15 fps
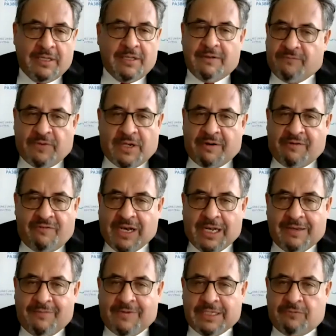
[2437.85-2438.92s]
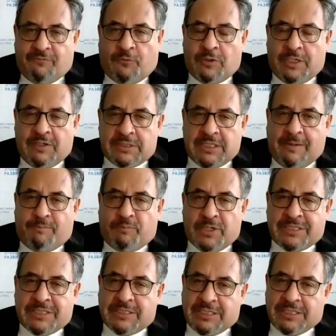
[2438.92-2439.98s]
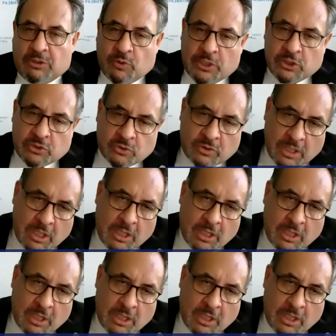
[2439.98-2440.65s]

very relevant for this present situation.